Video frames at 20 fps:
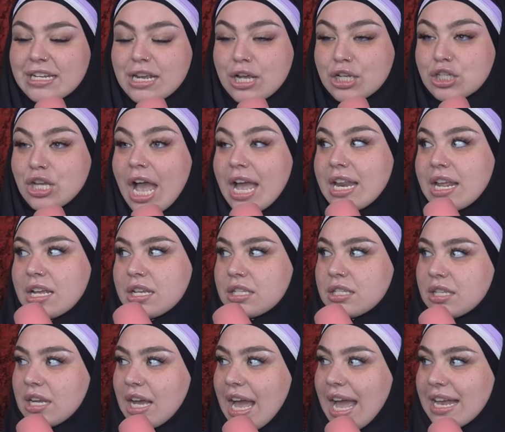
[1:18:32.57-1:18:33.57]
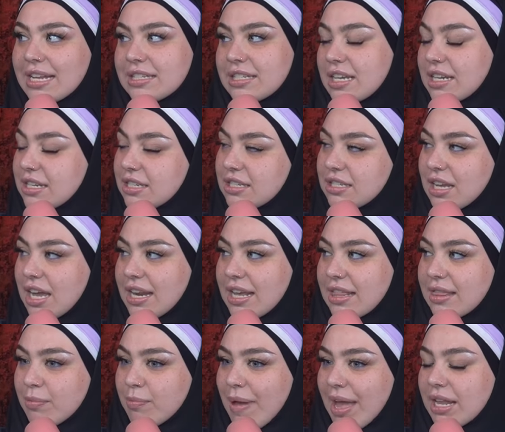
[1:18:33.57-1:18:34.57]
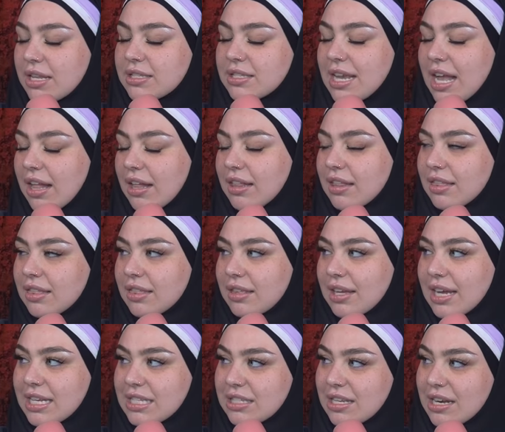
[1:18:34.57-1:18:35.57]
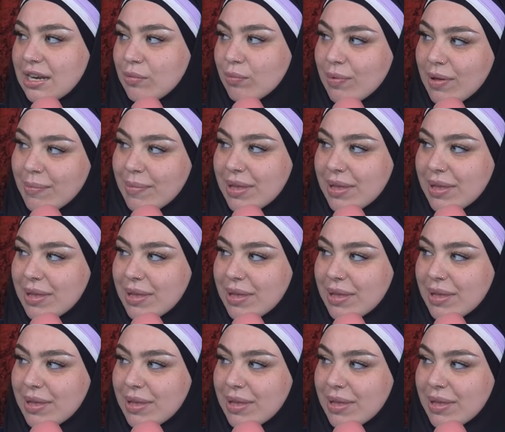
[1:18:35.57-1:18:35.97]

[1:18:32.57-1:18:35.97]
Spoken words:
I didn't study men's health. I studied